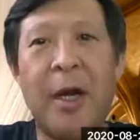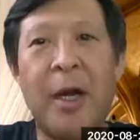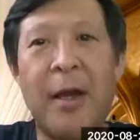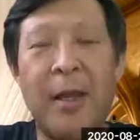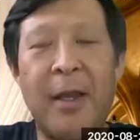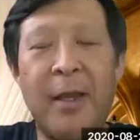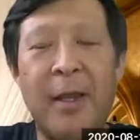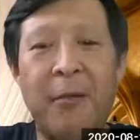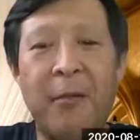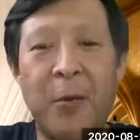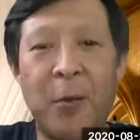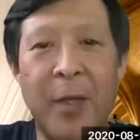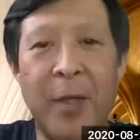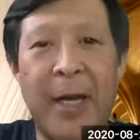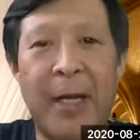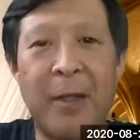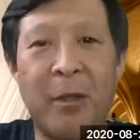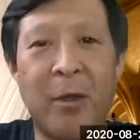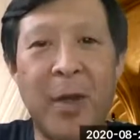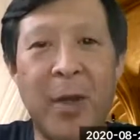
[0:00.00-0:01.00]
if you would
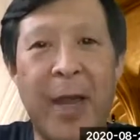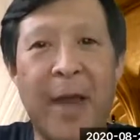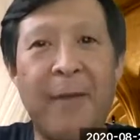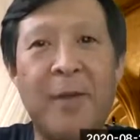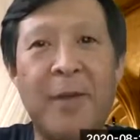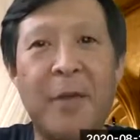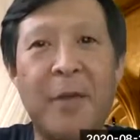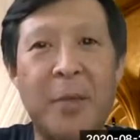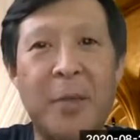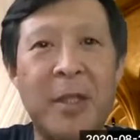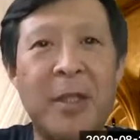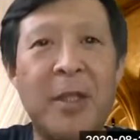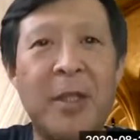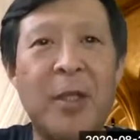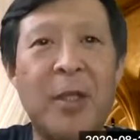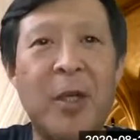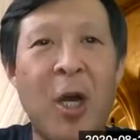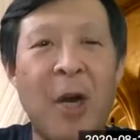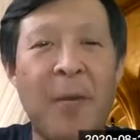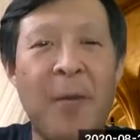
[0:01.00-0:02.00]
like to have the
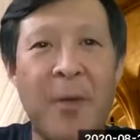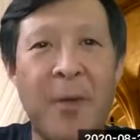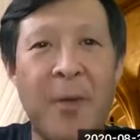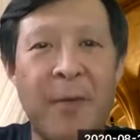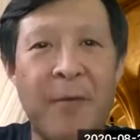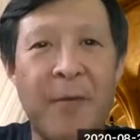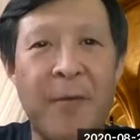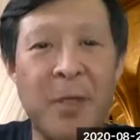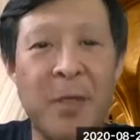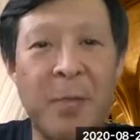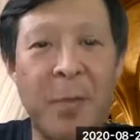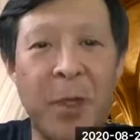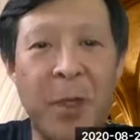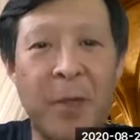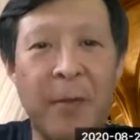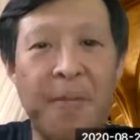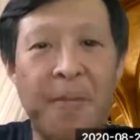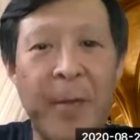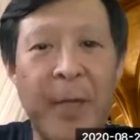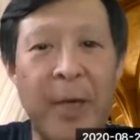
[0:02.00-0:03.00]
printed copy of this
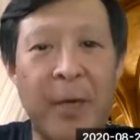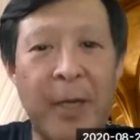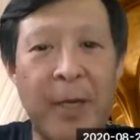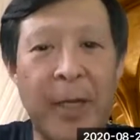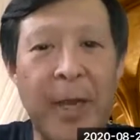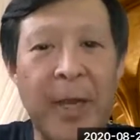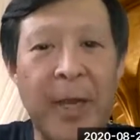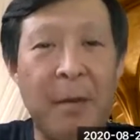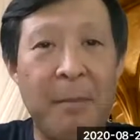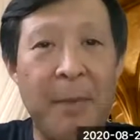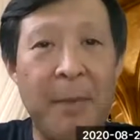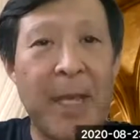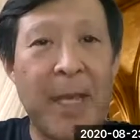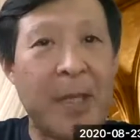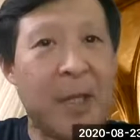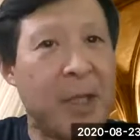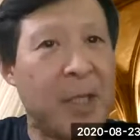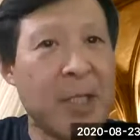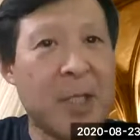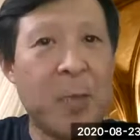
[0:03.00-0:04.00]
book. Okay, but
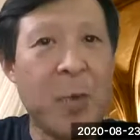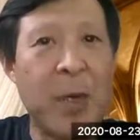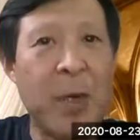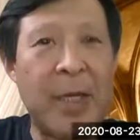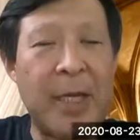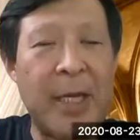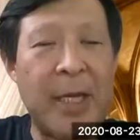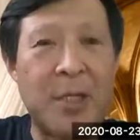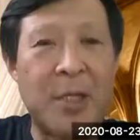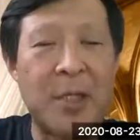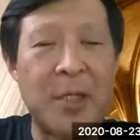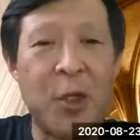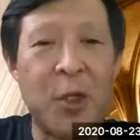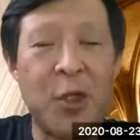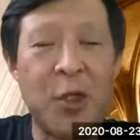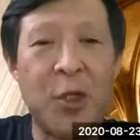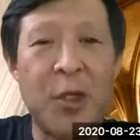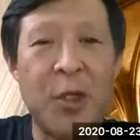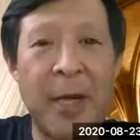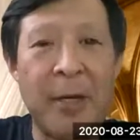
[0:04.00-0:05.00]
at this point, it's
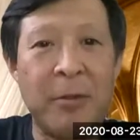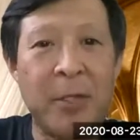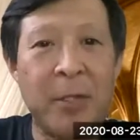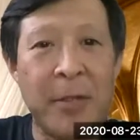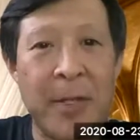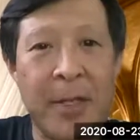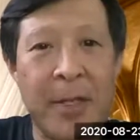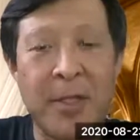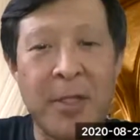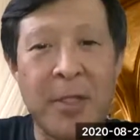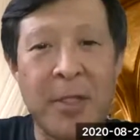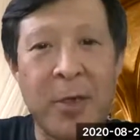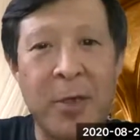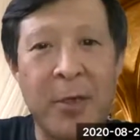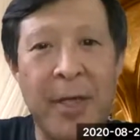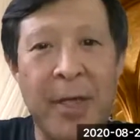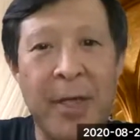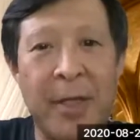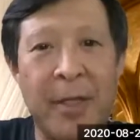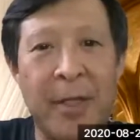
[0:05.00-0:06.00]
good to download it so
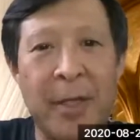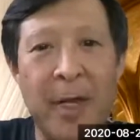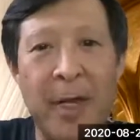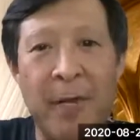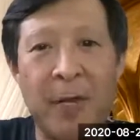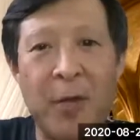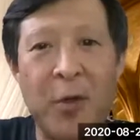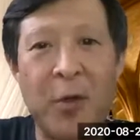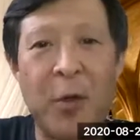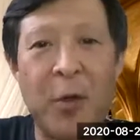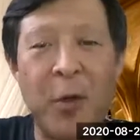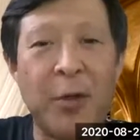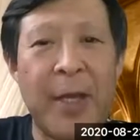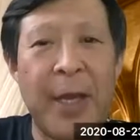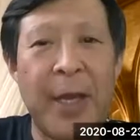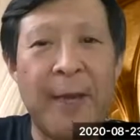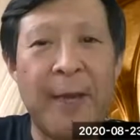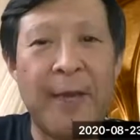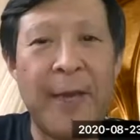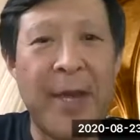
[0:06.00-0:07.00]
that if you don't
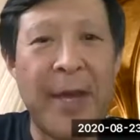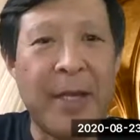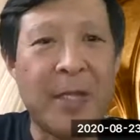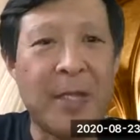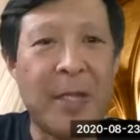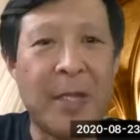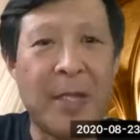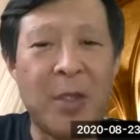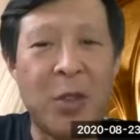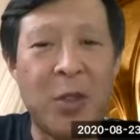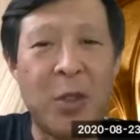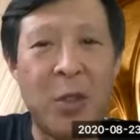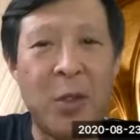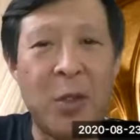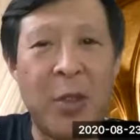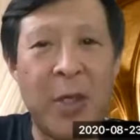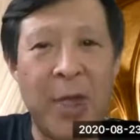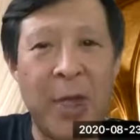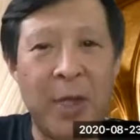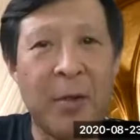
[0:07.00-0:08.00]
have access
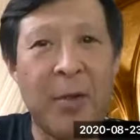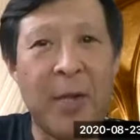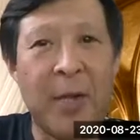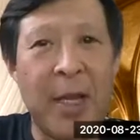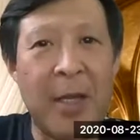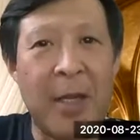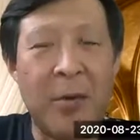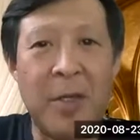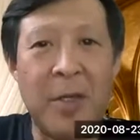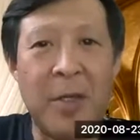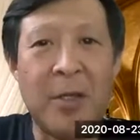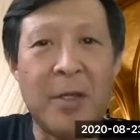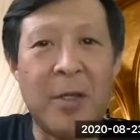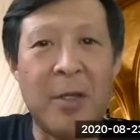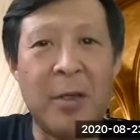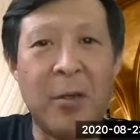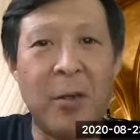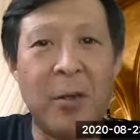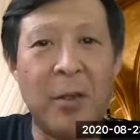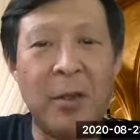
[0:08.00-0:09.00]
to the internet, you can
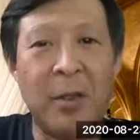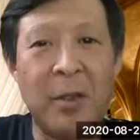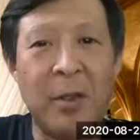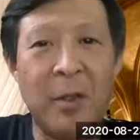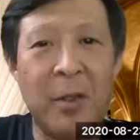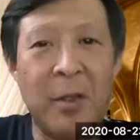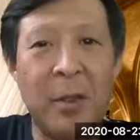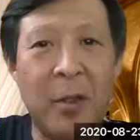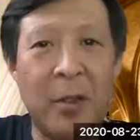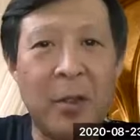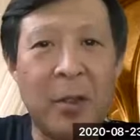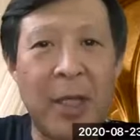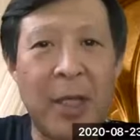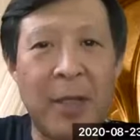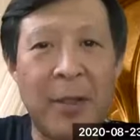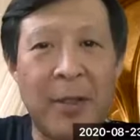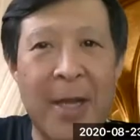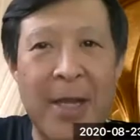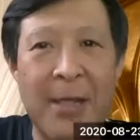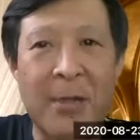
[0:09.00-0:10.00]
still look
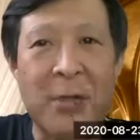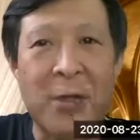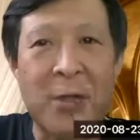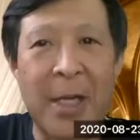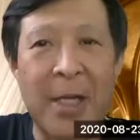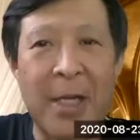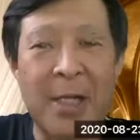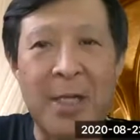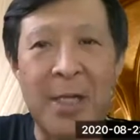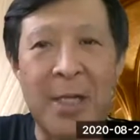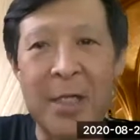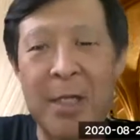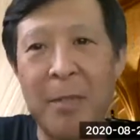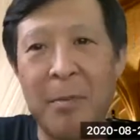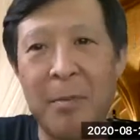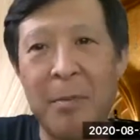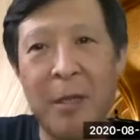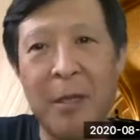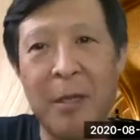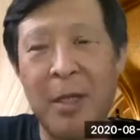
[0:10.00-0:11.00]
at the exercises in
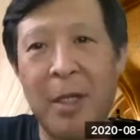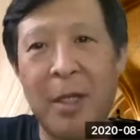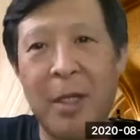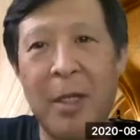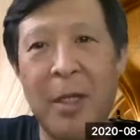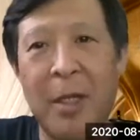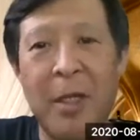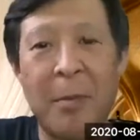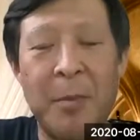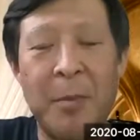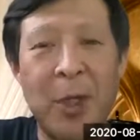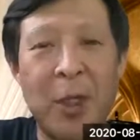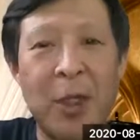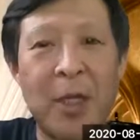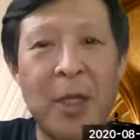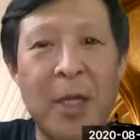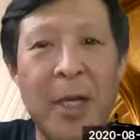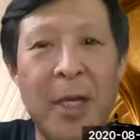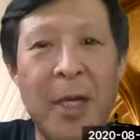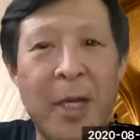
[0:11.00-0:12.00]
the
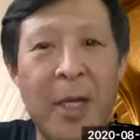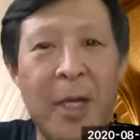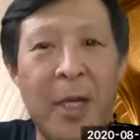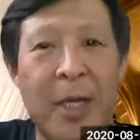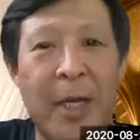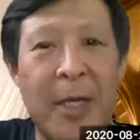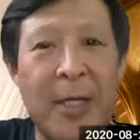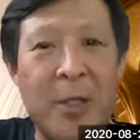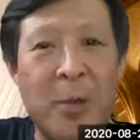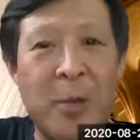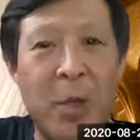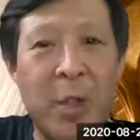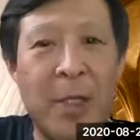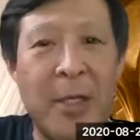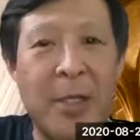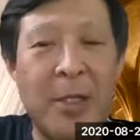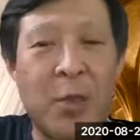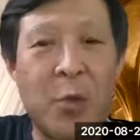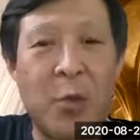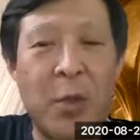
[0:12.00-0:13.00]
book. as
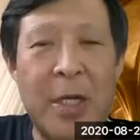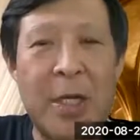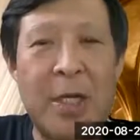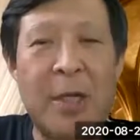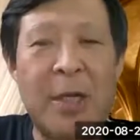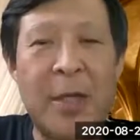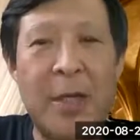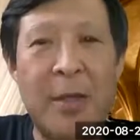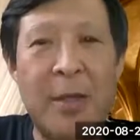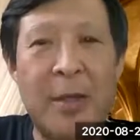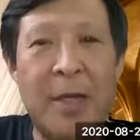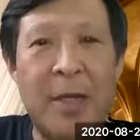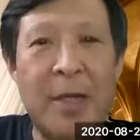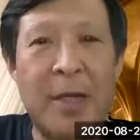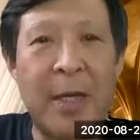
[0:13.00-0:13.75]
well as read the